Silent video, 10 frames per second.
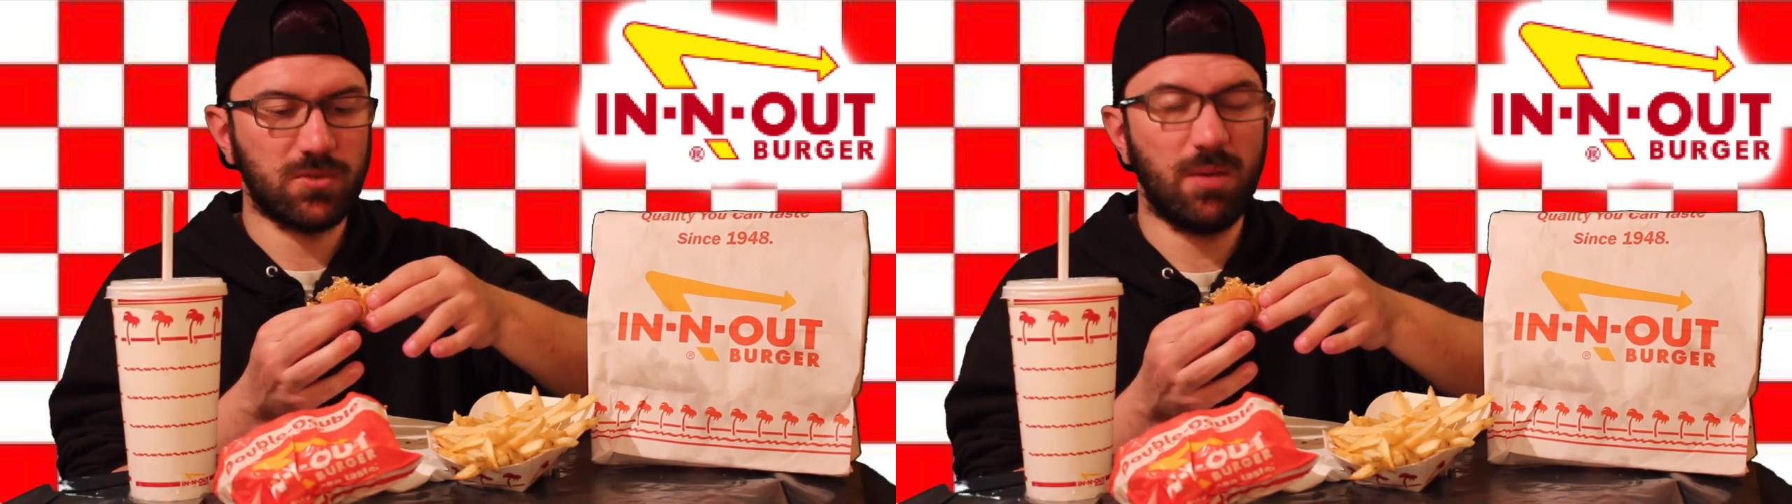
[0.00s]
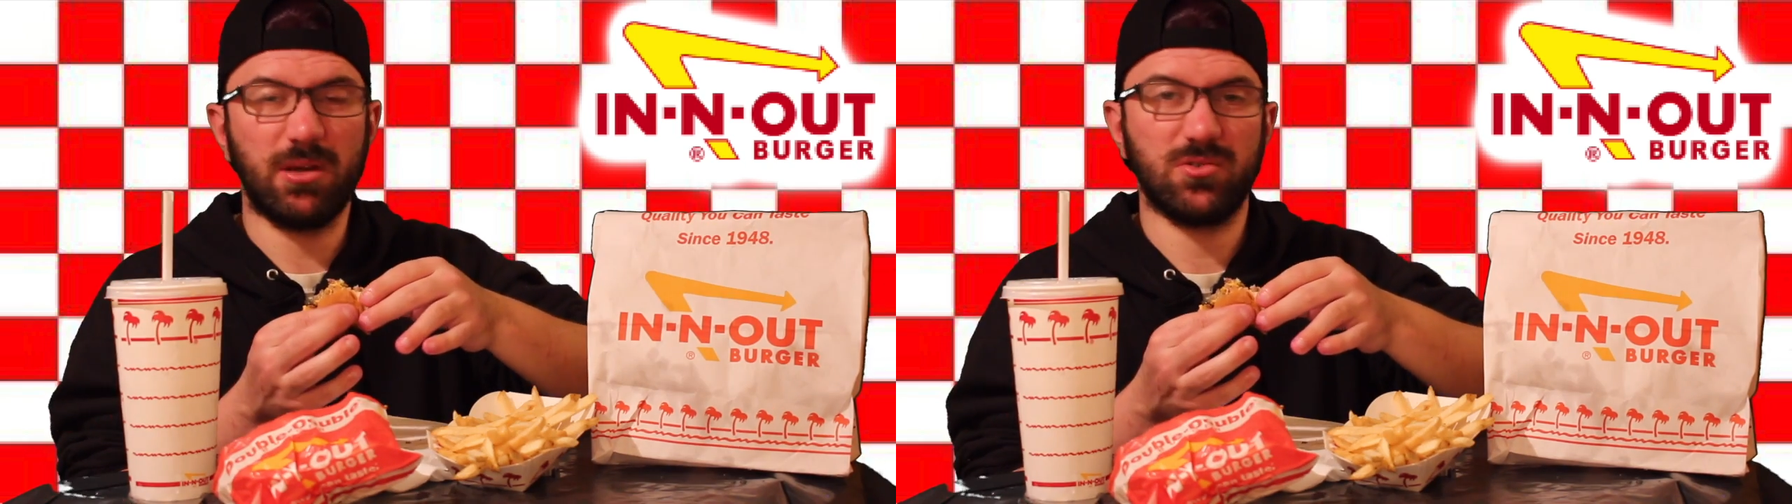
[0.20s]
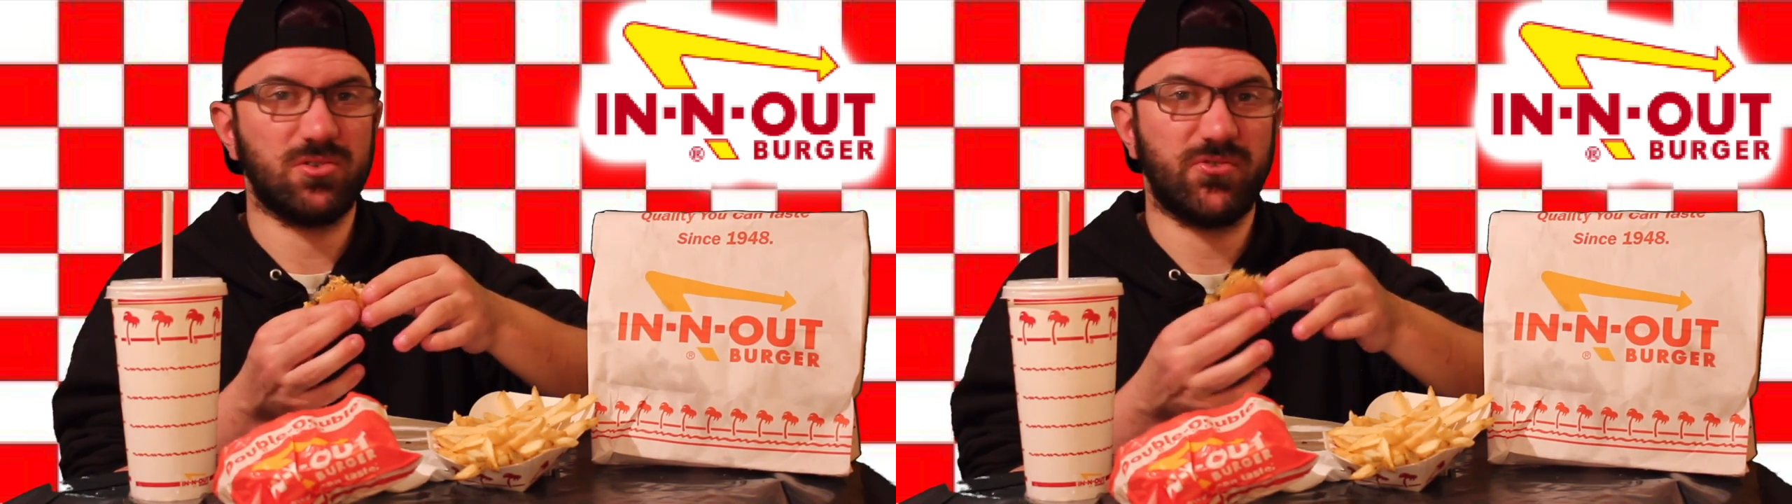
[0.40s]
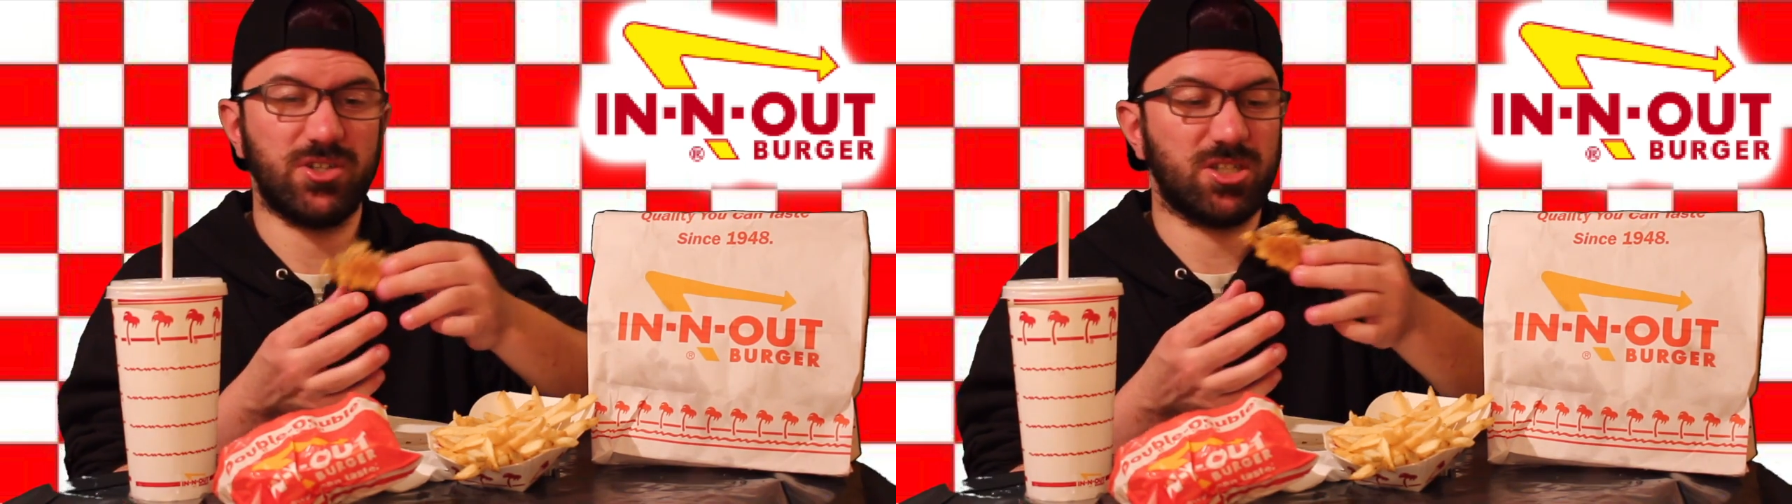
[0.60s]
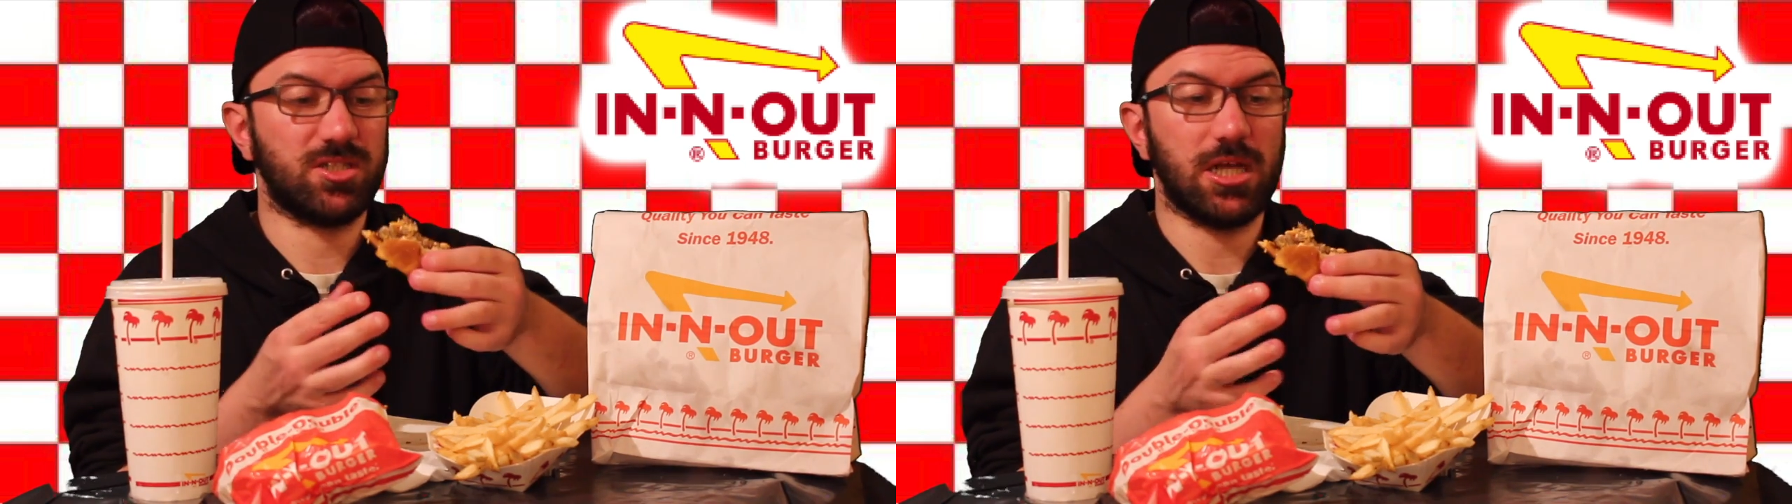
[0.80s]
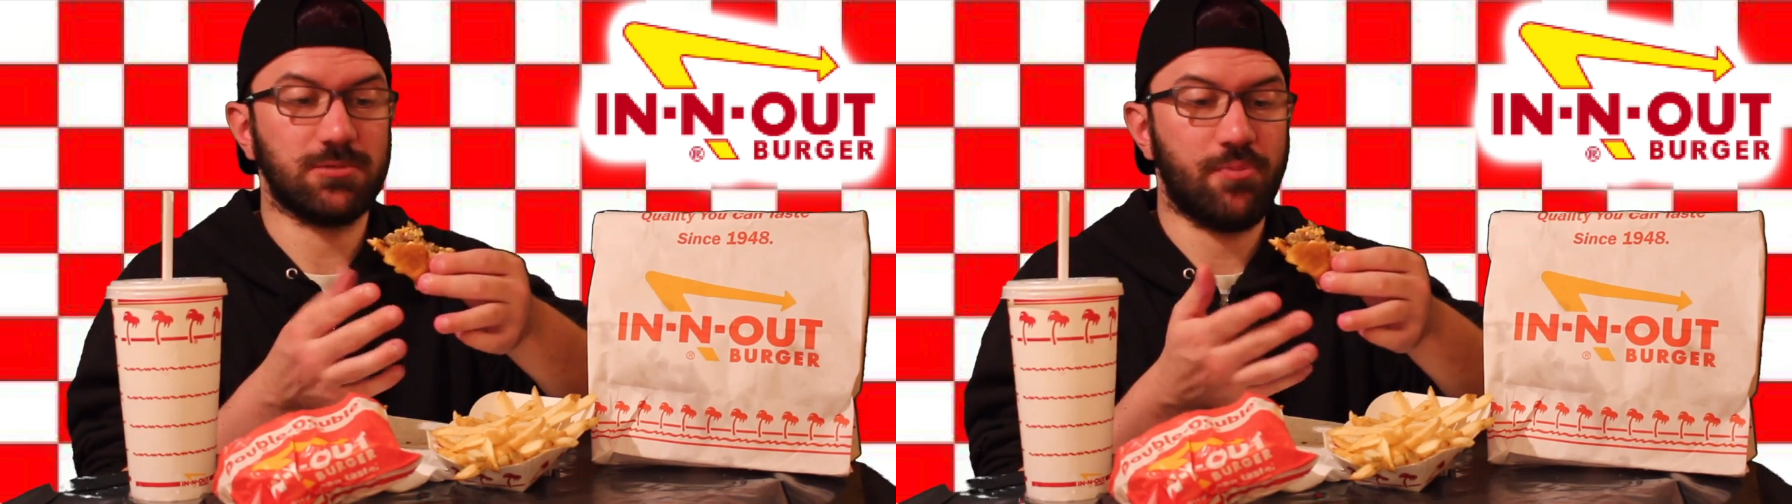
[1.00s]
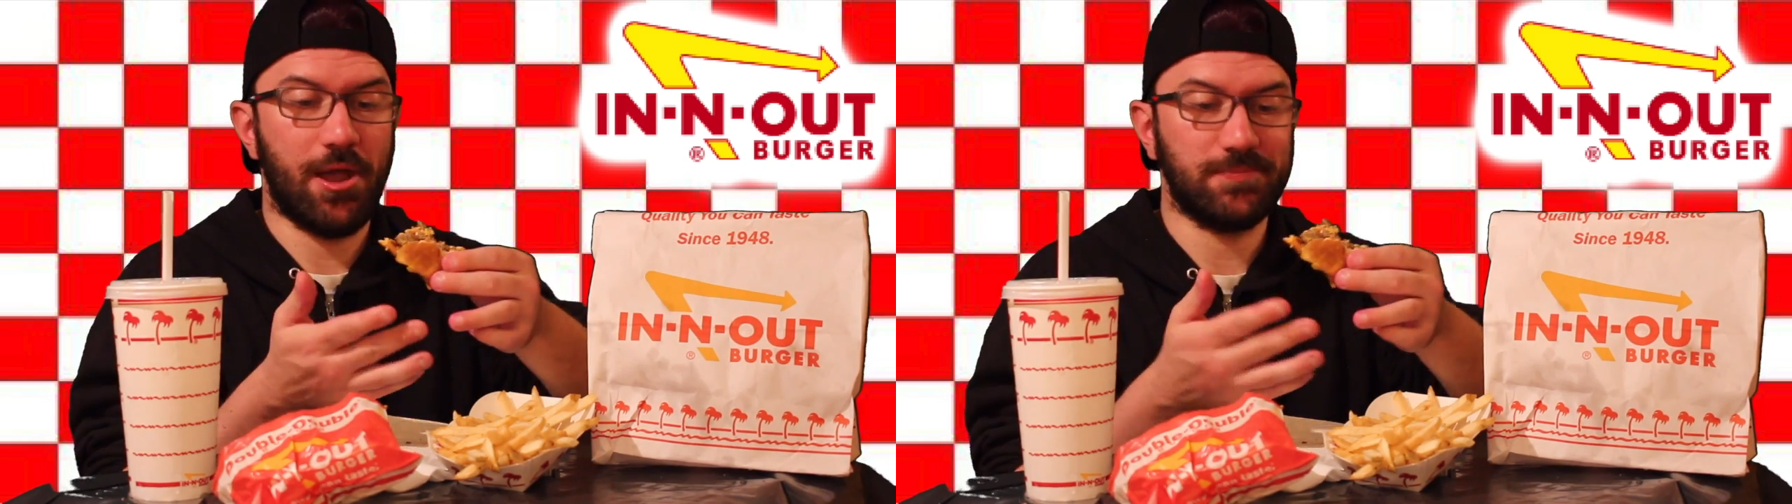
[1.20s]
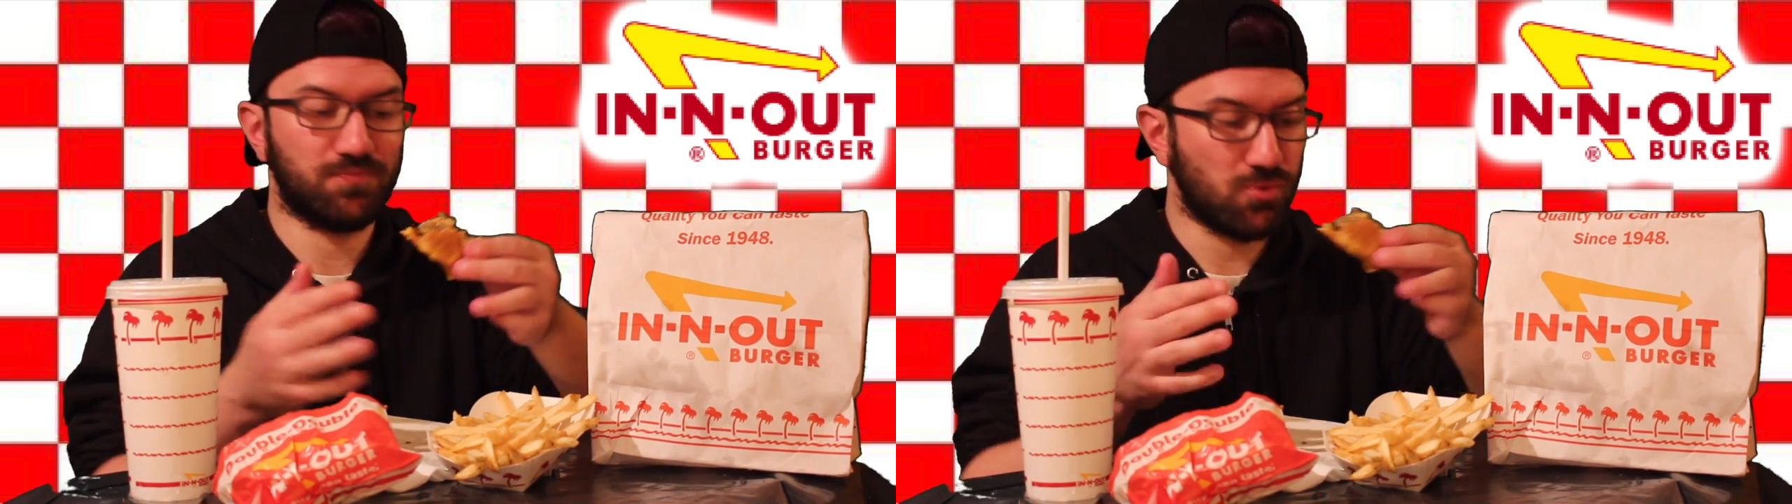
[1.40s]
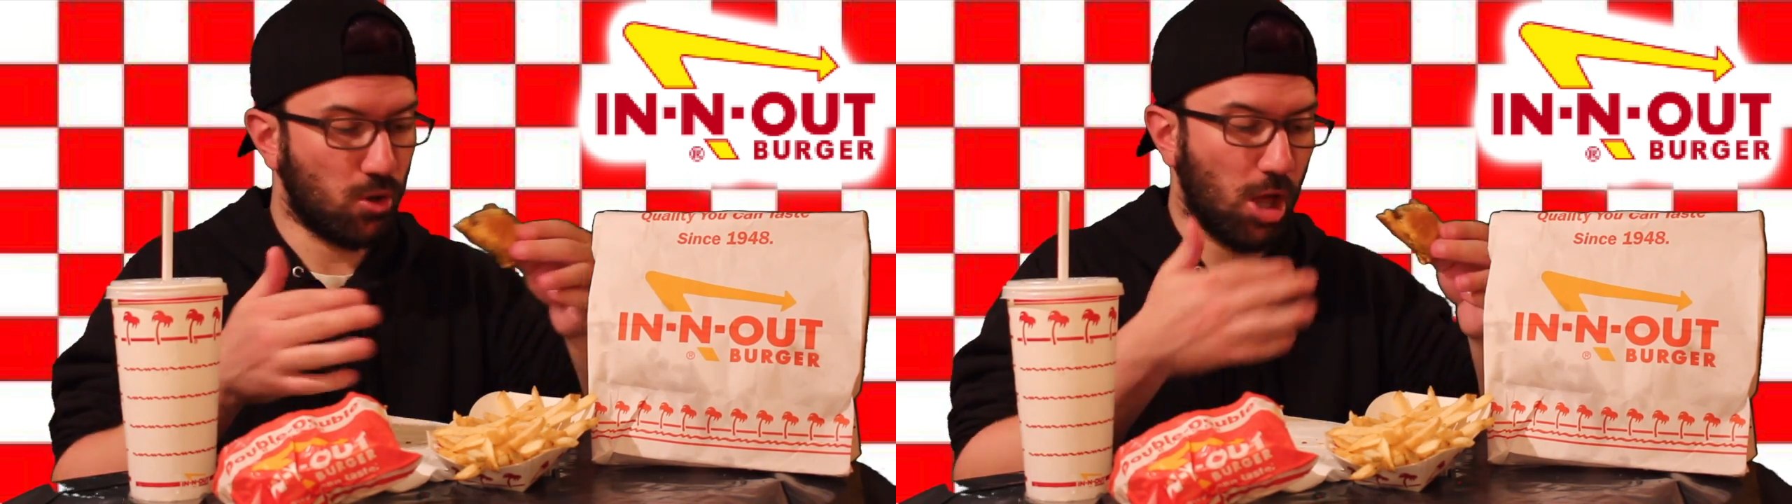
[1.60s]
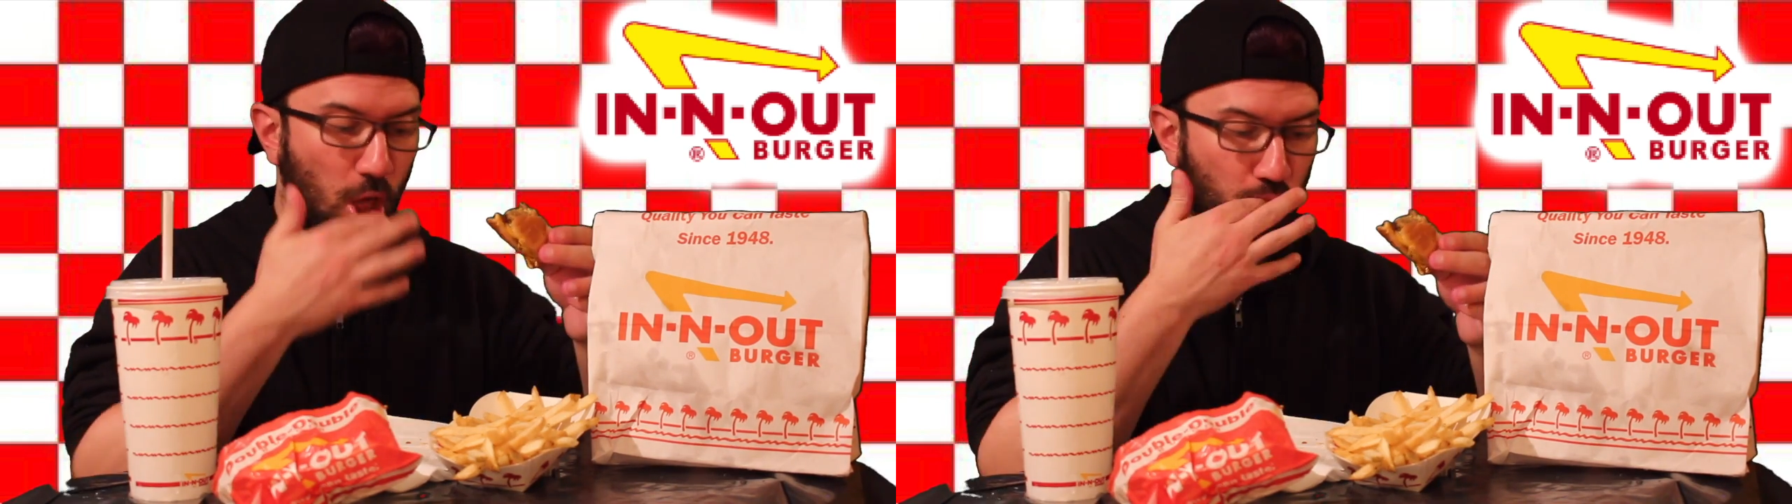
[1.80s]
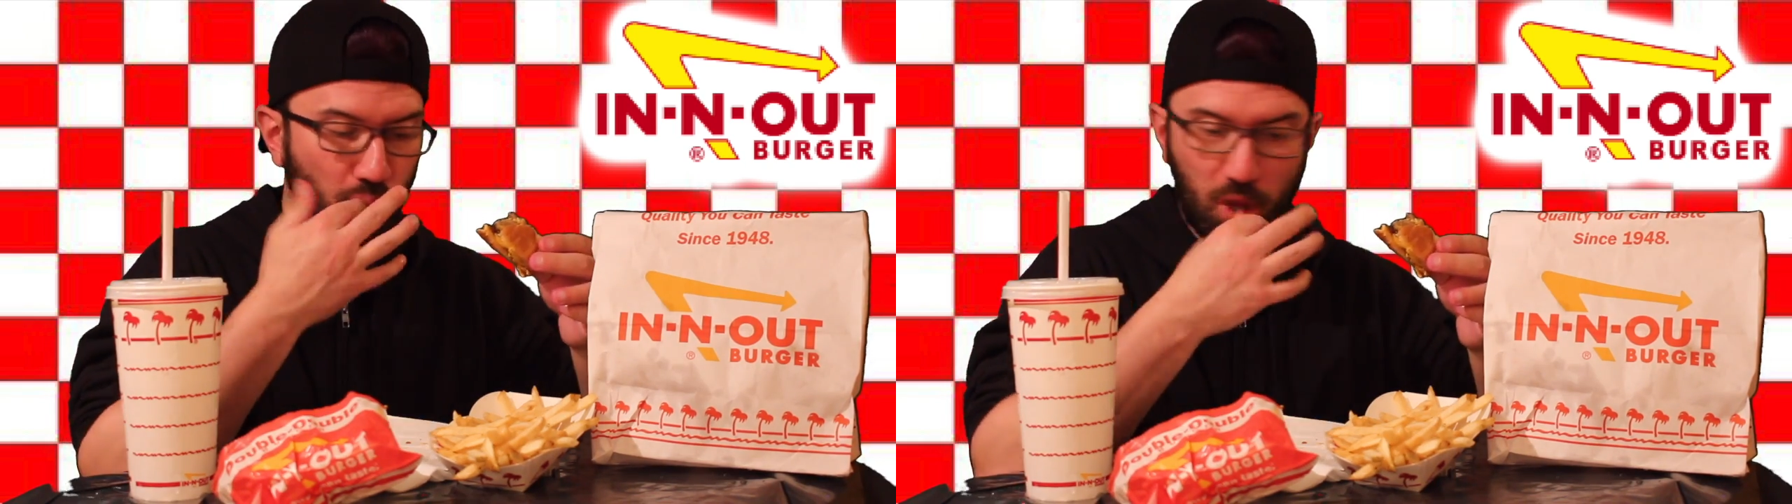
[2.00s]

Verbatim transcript: You might as well just finish this last bite. Hold on.